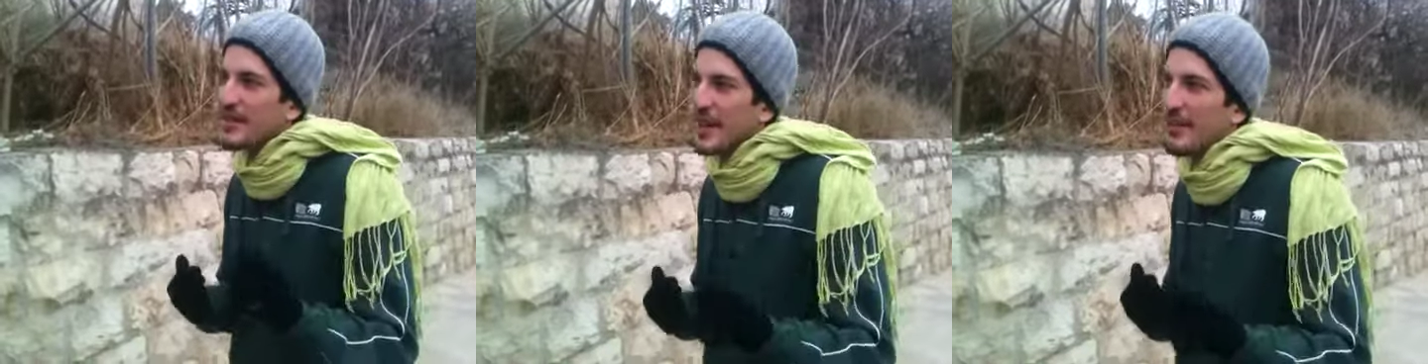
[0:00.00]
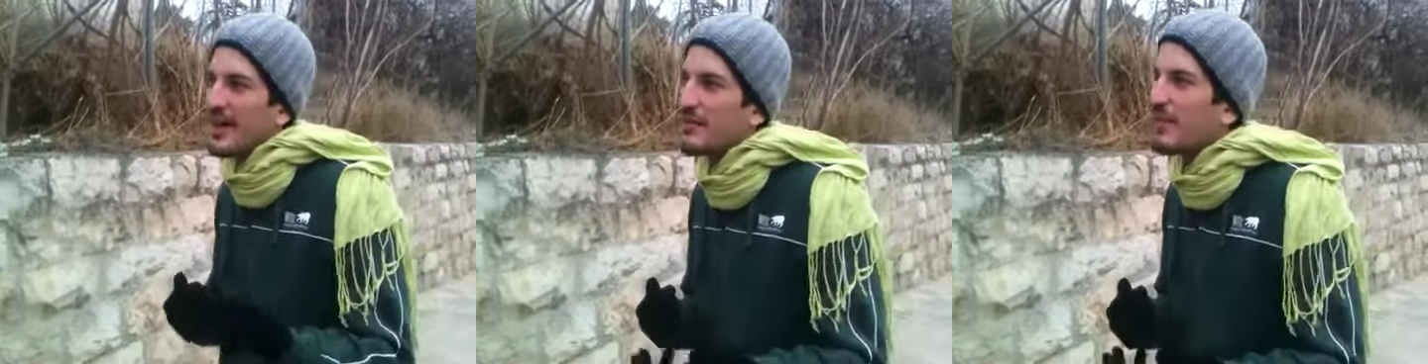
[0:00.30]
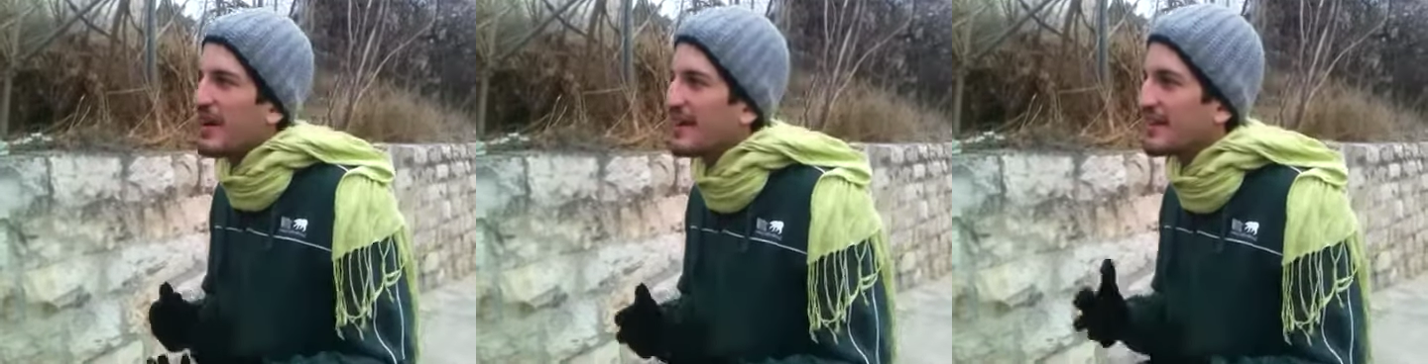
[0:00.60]
it became a kind of
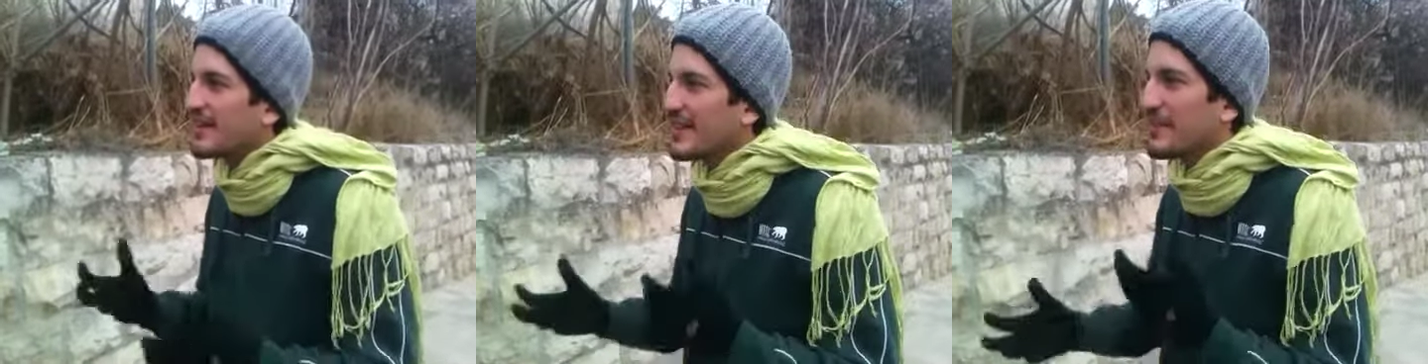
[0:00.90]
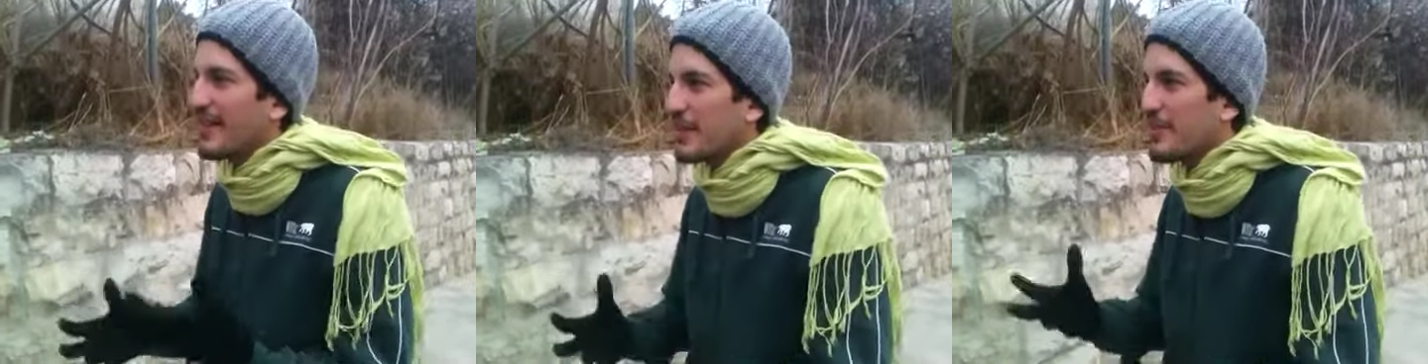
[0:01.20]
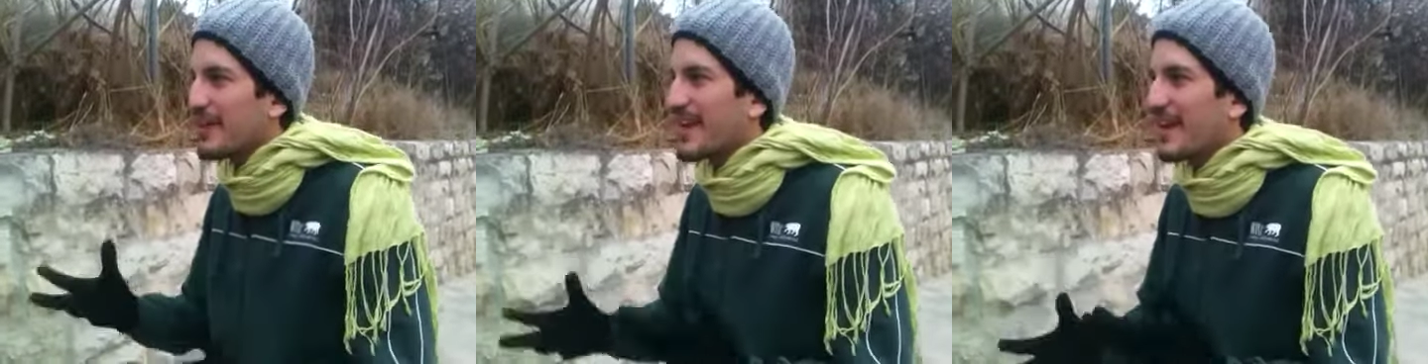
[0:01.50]
pride to keep the
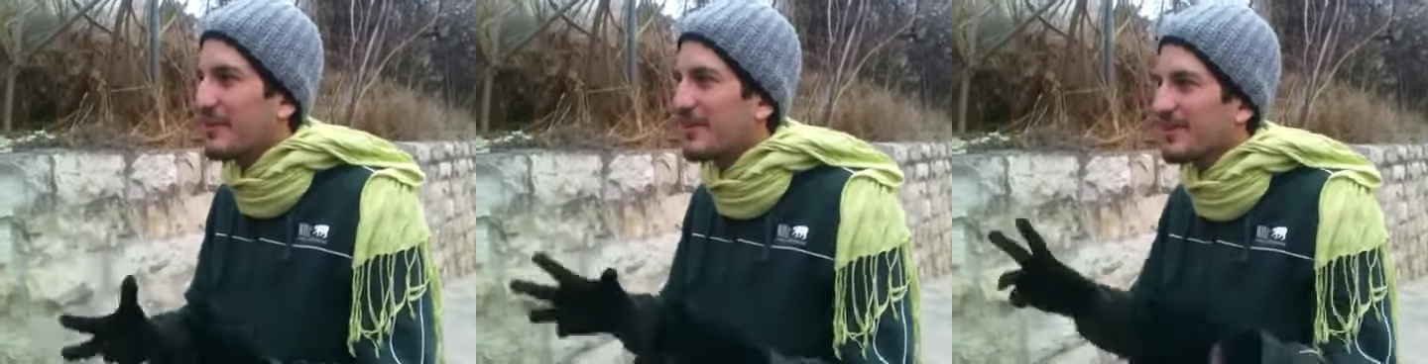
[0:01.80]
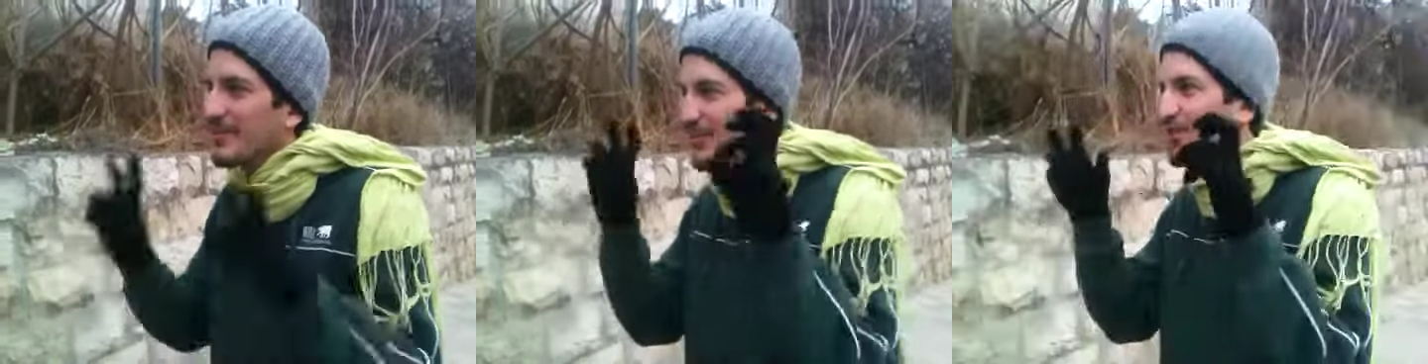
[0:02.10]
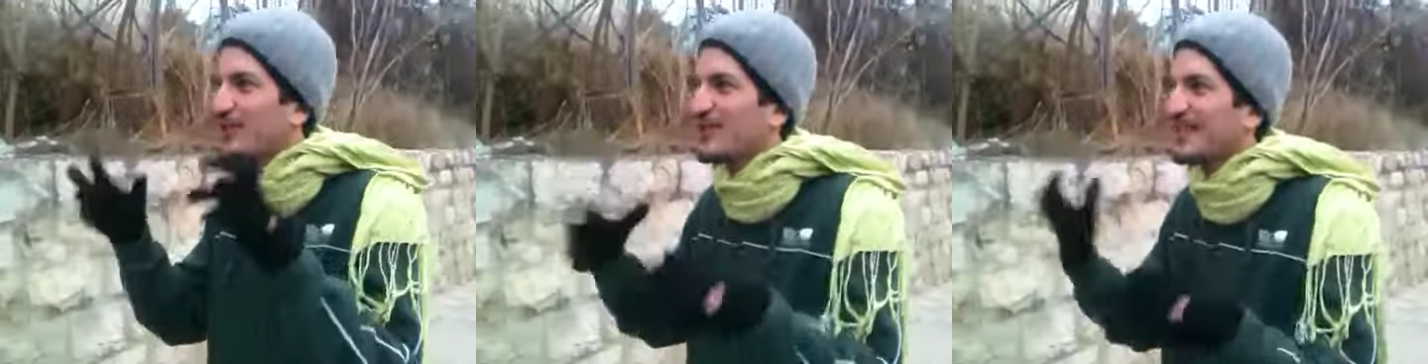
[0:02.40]
Arabic name, this
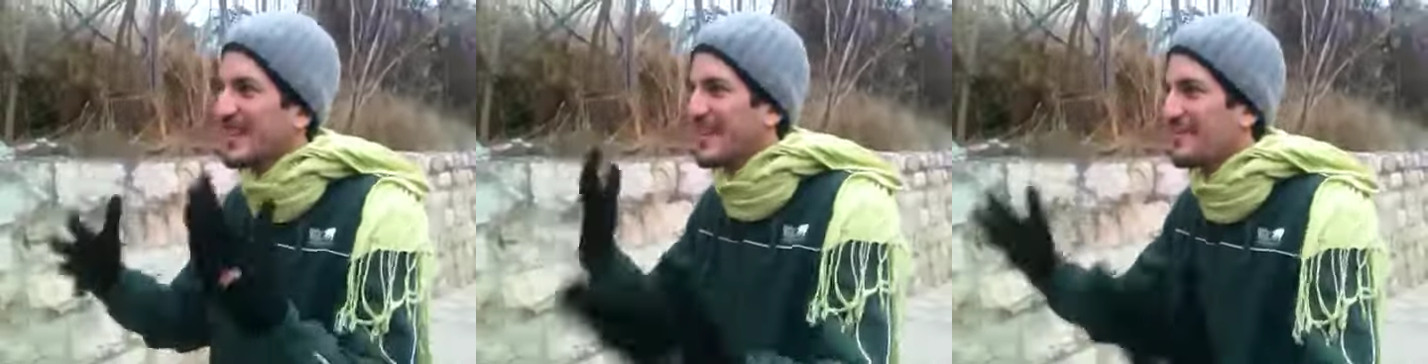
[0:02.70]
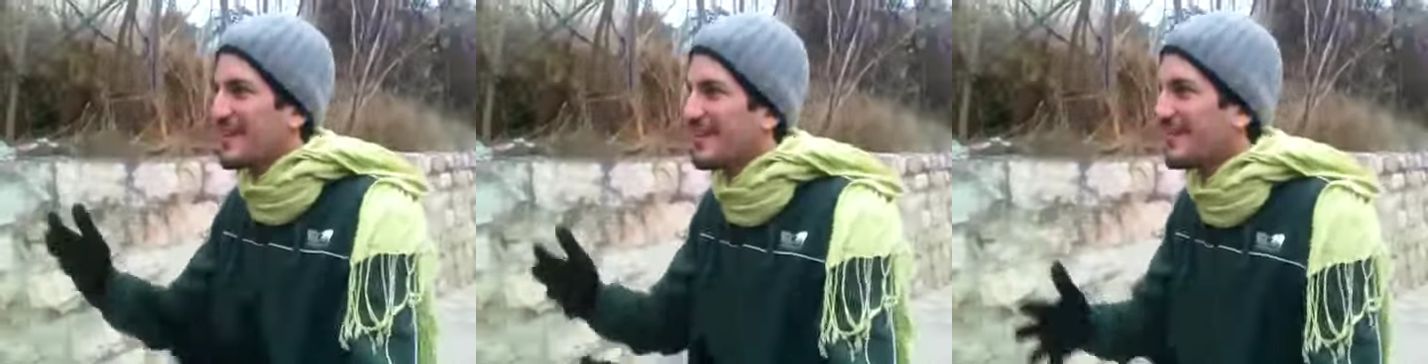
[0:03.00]
dirtier name, kind